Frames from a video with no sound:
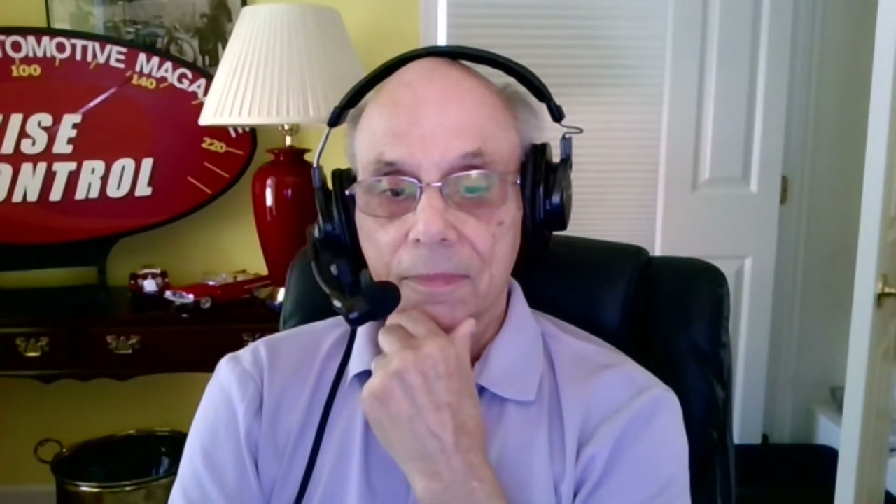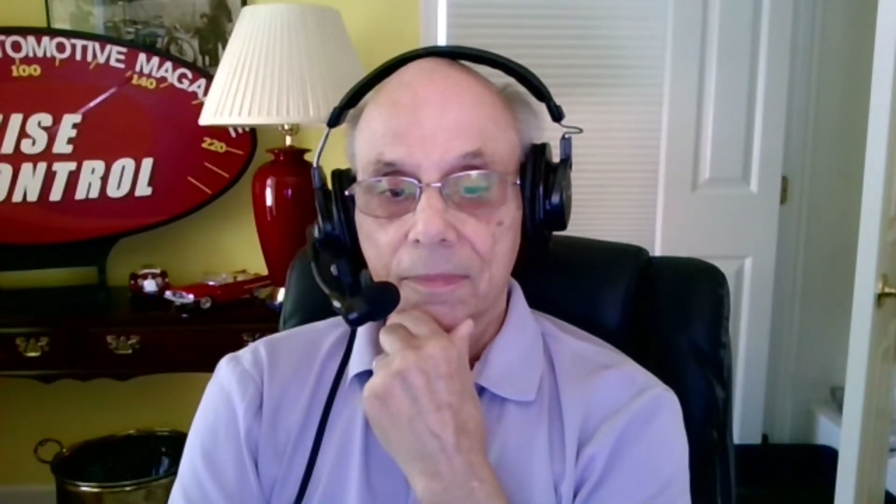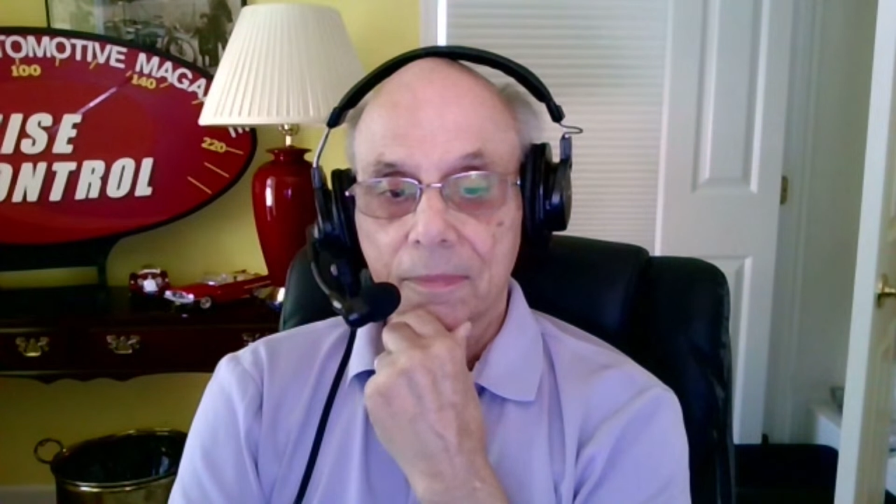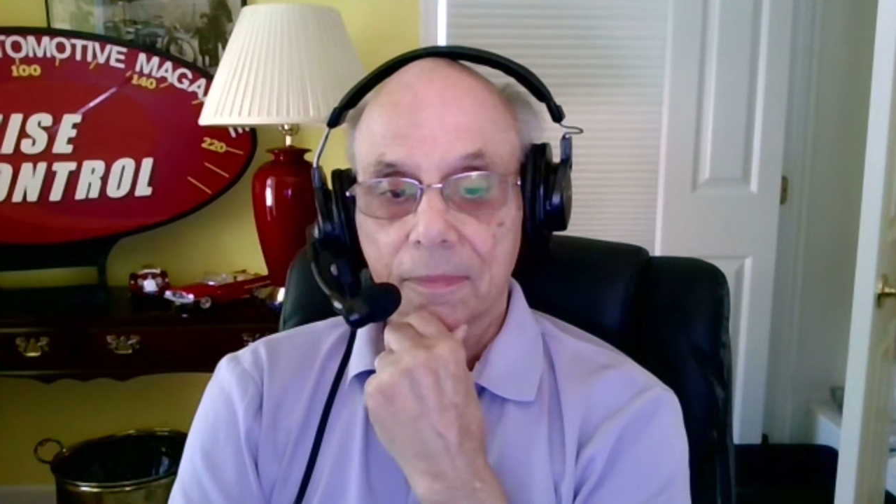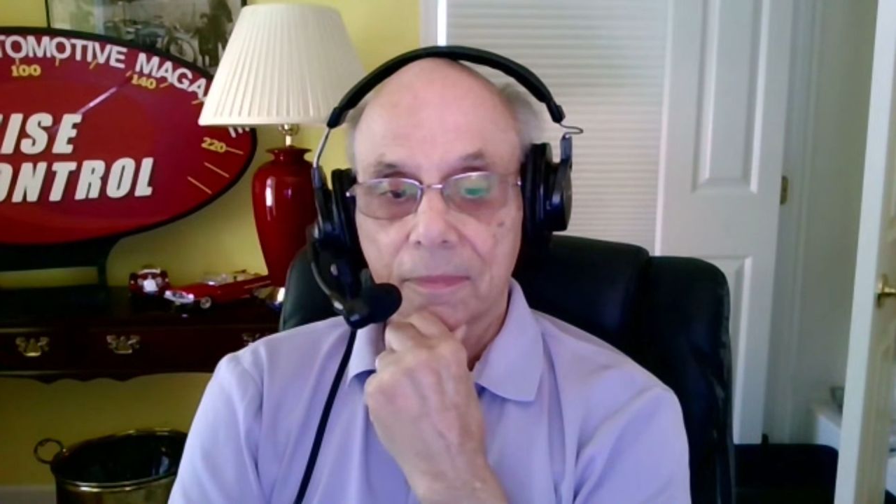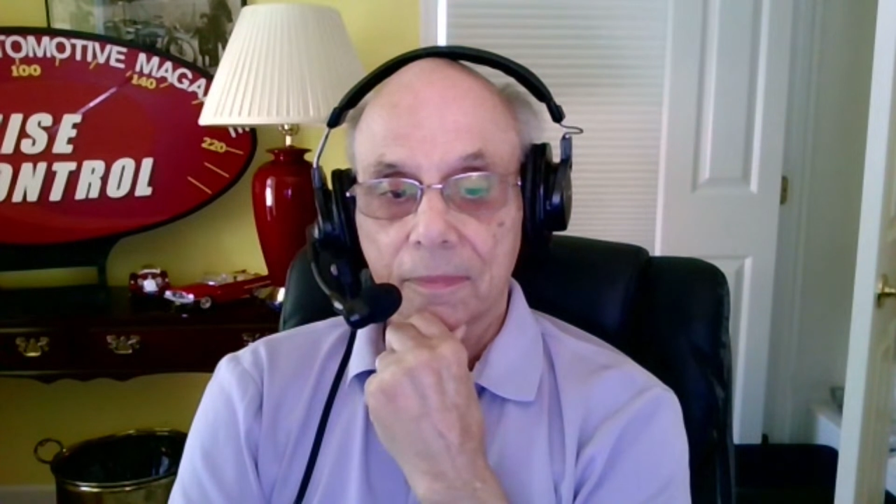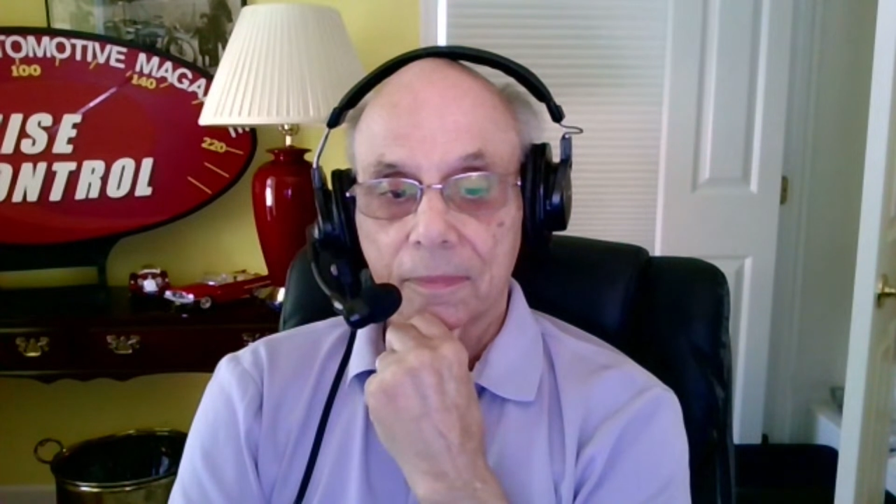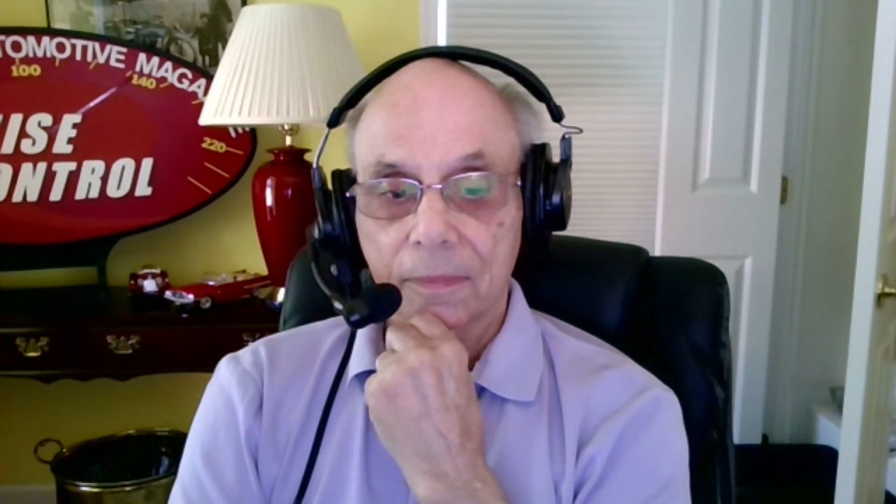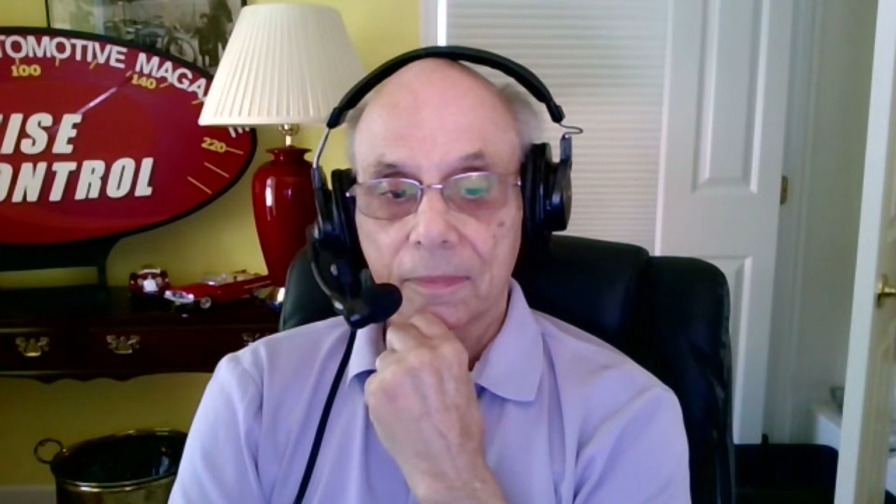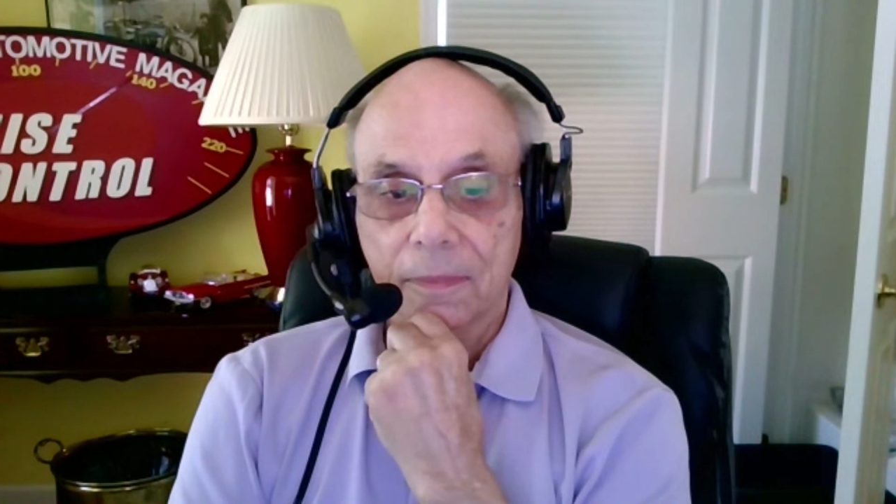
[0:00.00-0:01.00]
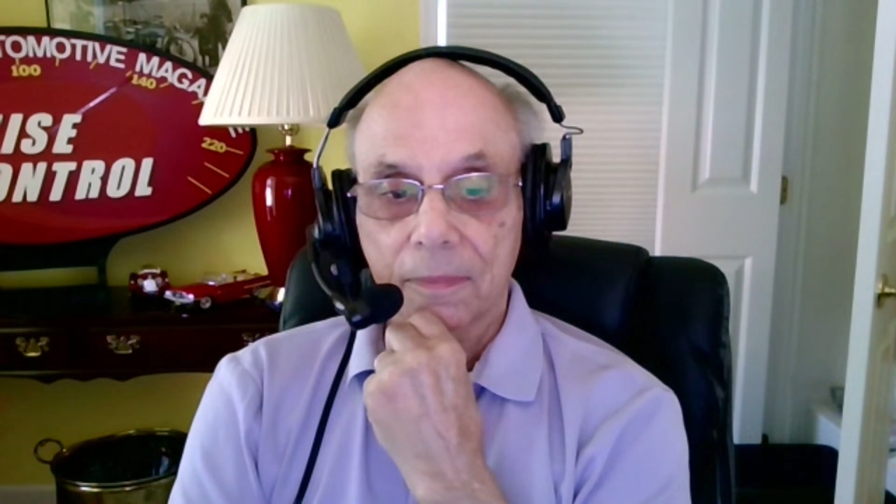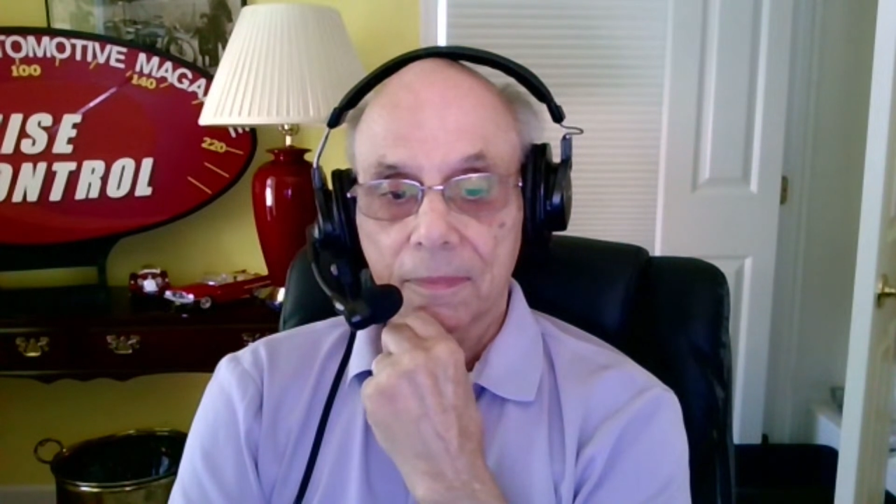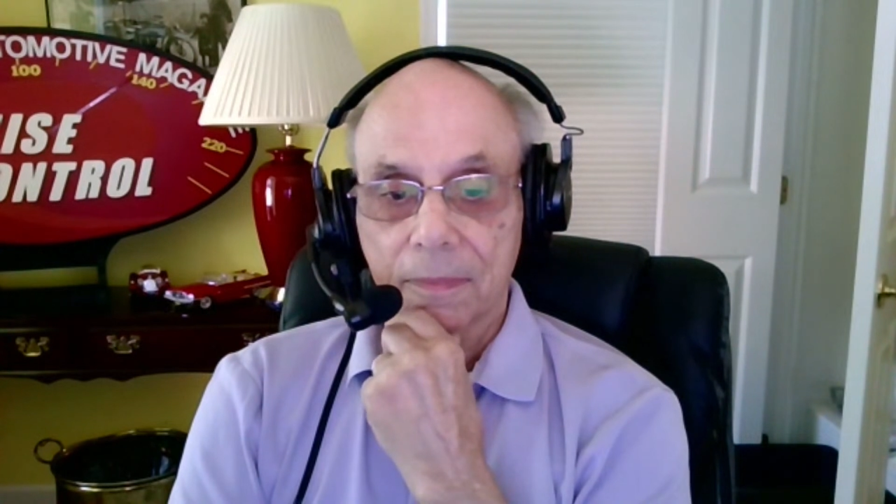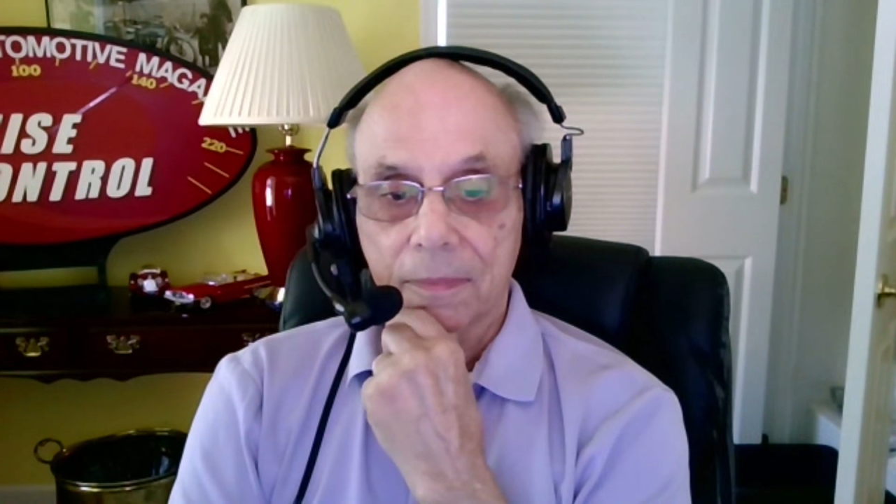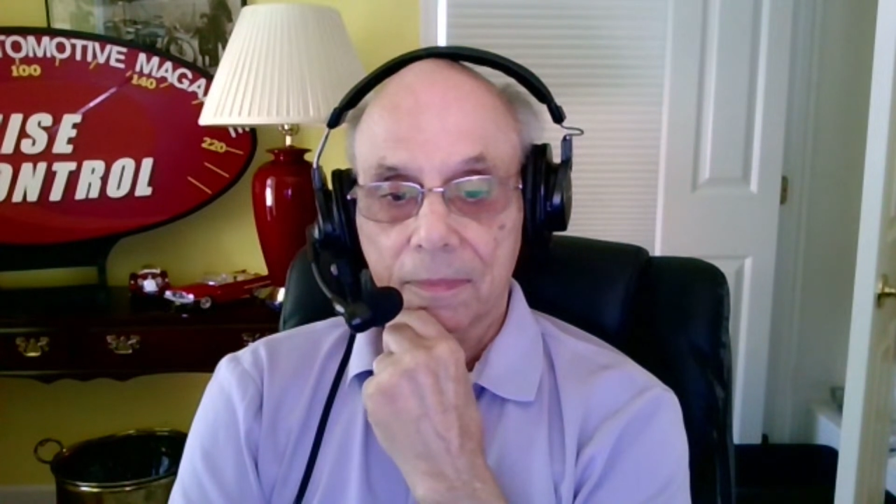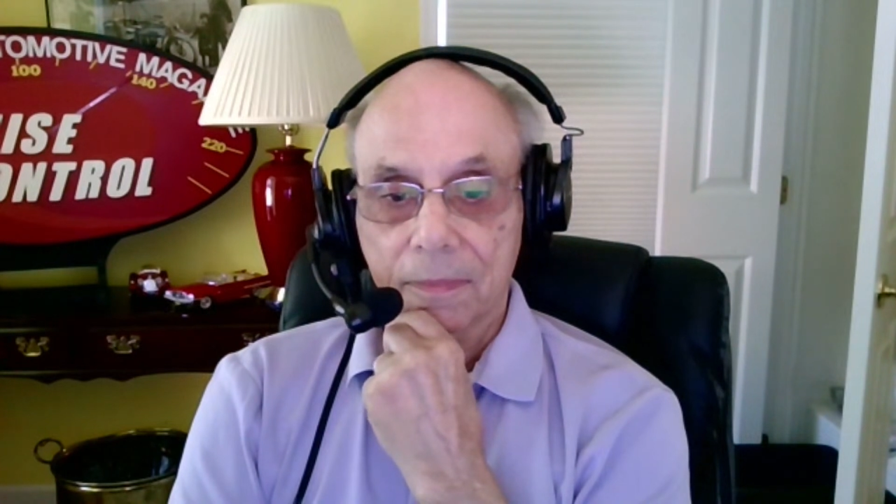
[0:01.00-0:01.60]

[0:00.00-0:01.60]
if we see more forms of